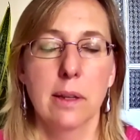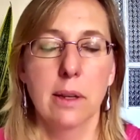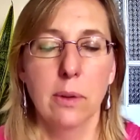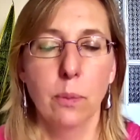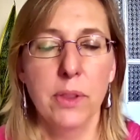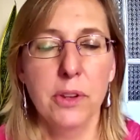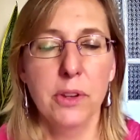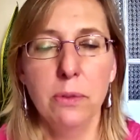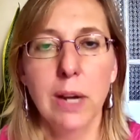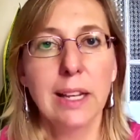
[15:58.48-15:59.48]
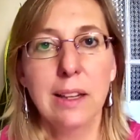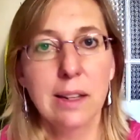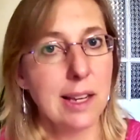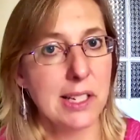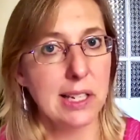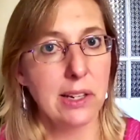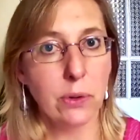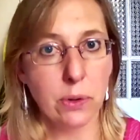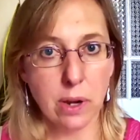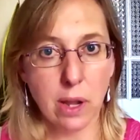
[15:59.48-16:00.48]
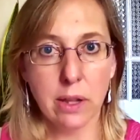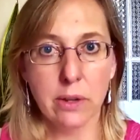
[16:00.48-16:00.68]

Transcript: Whether you recognize it or not,